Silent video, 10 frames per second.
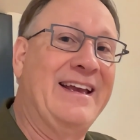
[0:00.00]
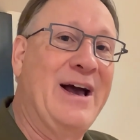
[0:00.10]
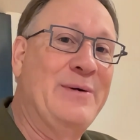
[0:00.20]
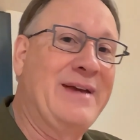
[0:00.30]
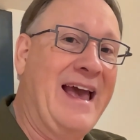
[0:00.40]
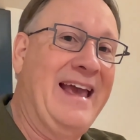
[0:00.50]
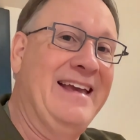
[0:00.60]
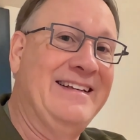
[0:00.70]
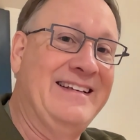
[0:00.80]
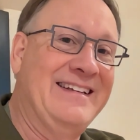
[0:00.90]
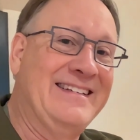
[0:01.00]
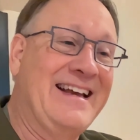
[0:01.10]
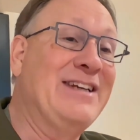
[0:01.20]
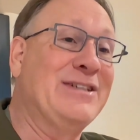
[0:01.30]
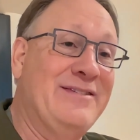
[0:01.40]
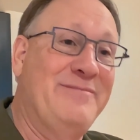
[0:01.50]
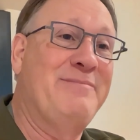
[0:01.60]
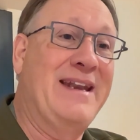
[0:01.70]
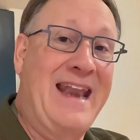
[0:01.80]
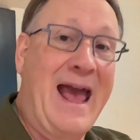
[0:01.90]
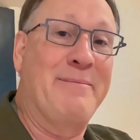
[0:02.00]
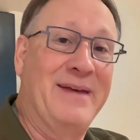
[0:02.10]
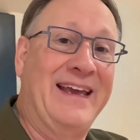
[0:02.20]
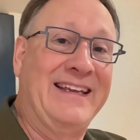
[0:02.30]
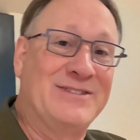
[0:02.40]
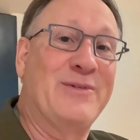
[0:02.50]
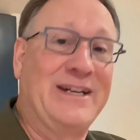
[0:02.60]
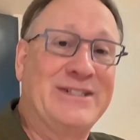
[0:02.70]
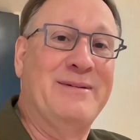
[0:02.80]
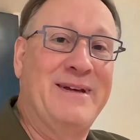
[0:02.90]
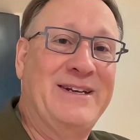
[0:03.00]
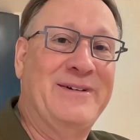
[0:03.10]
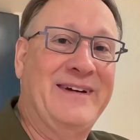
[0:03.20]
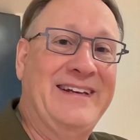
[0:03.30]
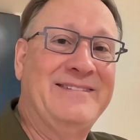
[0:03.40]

Okay, I should have been napping. That's what I should have been doing.